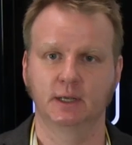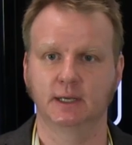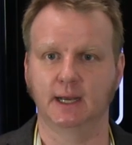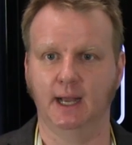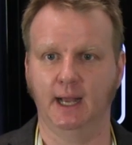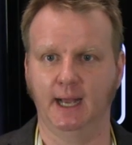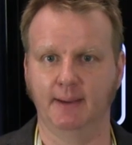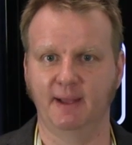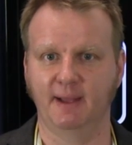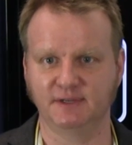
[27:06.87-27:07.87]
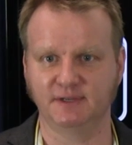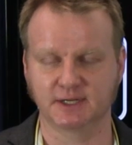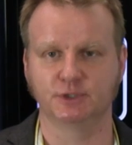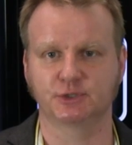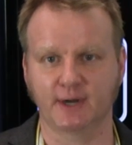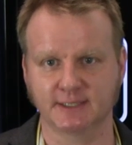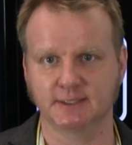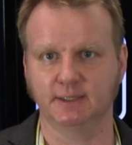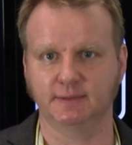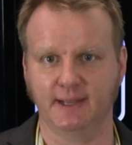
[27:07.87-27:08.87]
having someone
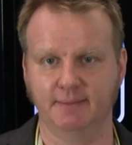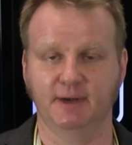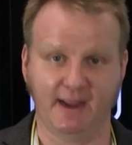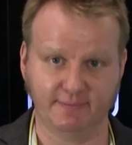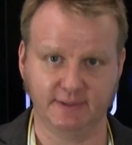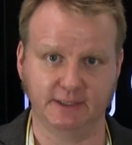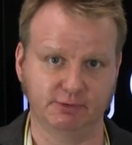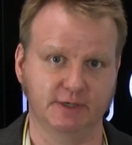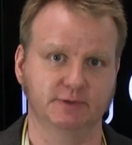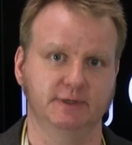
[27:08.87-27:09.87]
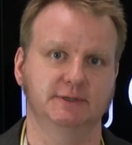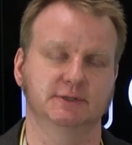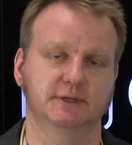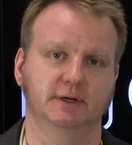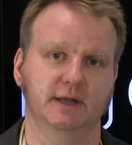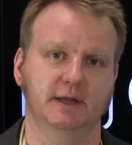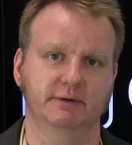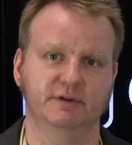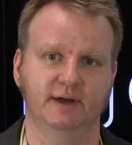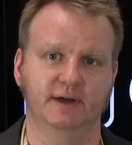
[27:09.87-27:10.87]
translate that, but having that translation sit on
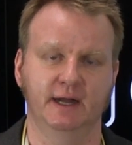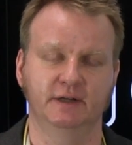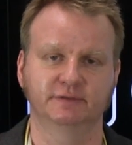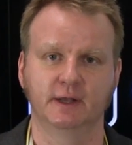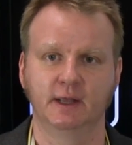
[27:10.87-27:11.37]
Concrete5,